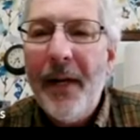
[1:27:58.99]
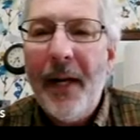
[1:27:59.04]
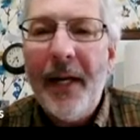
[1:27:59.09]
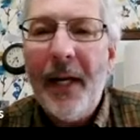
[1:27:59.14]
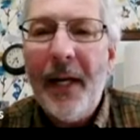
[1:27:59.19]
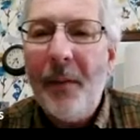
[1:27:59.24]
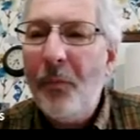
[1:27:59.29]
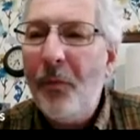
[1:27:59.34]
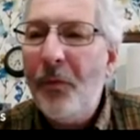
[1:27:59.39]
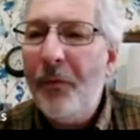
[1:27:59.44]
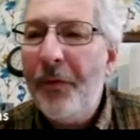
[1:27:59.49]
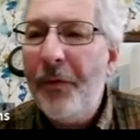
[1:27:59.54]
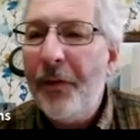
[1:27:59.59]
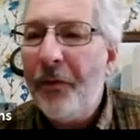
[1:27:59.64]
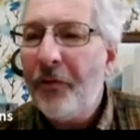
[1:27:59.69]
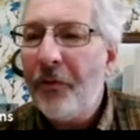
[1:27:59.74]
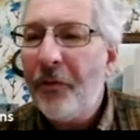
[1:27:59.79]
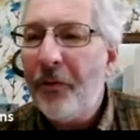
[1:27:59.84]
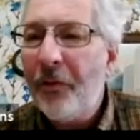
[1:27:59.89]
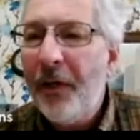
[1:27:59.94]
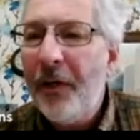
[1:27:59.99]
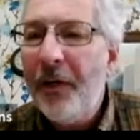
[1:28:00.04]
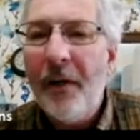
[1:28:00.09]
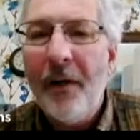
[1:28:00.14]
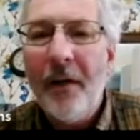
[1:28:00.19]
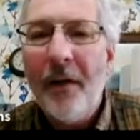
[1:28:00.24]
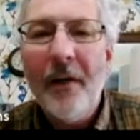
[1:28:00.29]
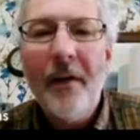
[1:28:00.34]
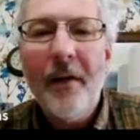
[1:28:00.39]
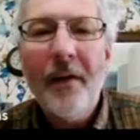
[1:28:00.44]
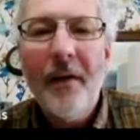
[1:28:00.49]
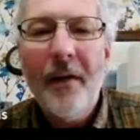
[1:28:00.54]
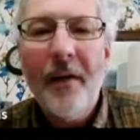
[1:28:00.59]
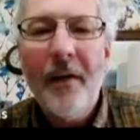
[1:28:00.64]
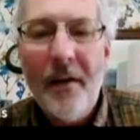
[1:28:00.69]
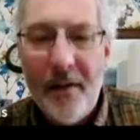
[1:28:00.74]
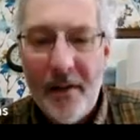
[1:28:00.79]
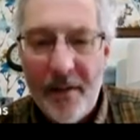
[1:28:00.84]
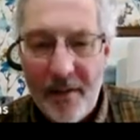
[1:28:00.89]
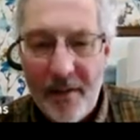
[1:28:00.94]
gotta move this screen here.
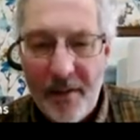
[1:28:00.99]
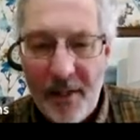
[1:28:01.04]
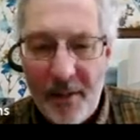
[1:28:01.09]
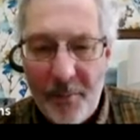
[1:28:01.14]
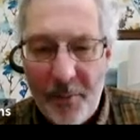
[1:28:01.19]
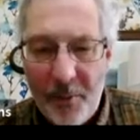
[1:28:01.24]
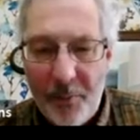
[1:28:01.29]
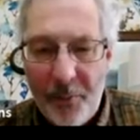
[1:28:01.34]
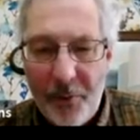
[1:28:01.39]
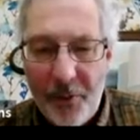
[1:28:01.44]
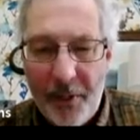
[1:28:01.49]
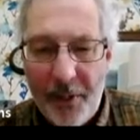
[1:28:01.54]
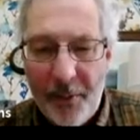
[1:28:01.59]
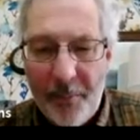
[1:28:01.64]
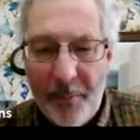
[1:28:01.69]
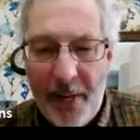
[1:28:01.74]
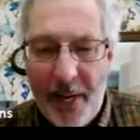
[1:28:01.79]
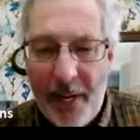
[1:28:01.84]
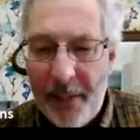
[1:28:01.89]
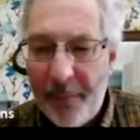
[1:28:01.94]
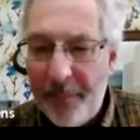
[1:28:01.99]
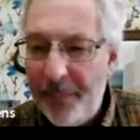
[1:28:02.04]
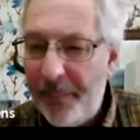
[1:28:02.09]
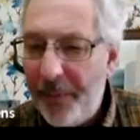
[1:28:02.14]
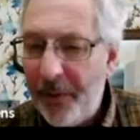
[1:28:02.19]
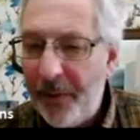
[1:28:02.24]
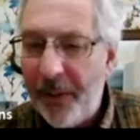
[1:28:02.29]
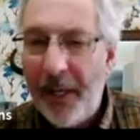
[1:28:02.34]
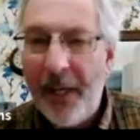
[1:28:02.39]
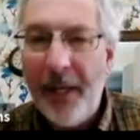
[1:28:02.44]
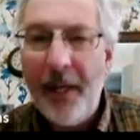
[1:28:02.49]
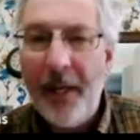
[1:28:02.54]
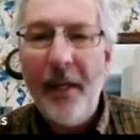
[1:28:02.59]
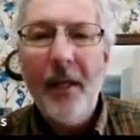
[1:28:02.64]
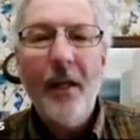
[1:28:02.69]
I'm gonna put it on the bottom. Okay.